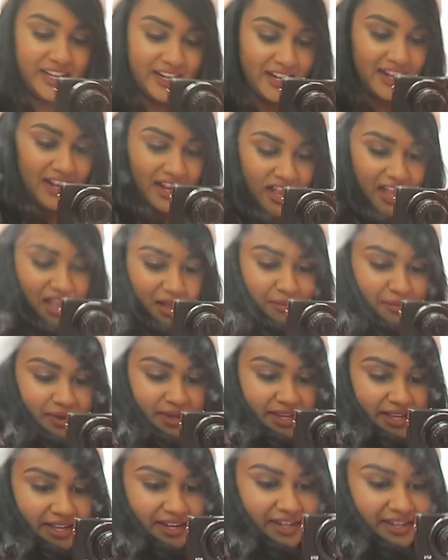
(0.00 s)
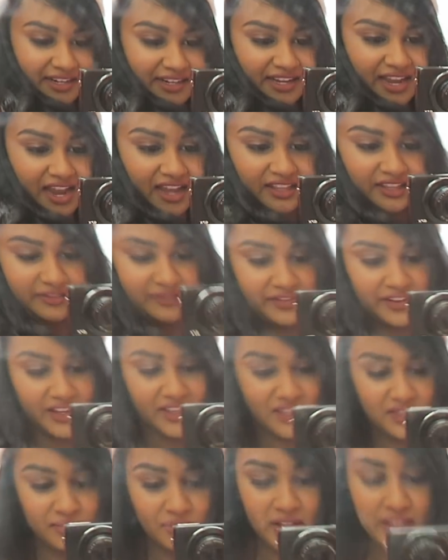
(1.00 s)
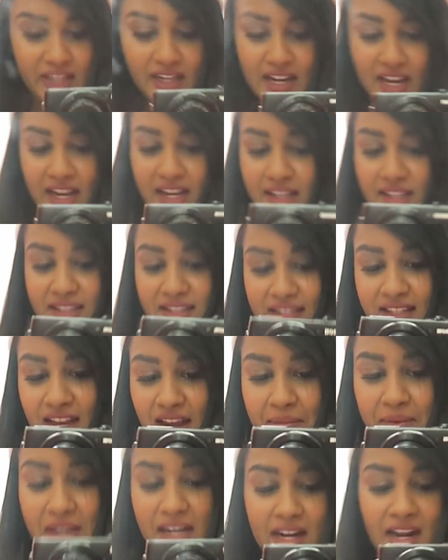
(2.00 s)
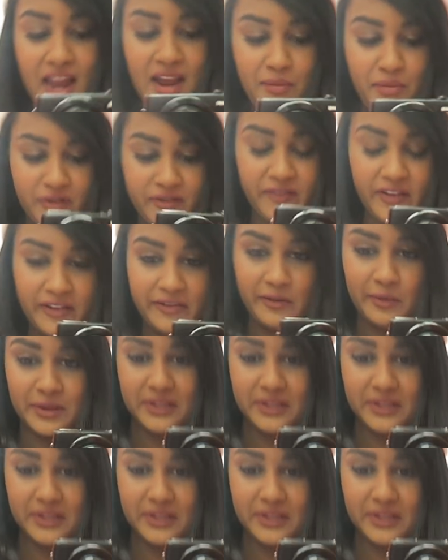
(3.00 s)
it. But yeah, the fit is really nice. I mean, I'd prefer if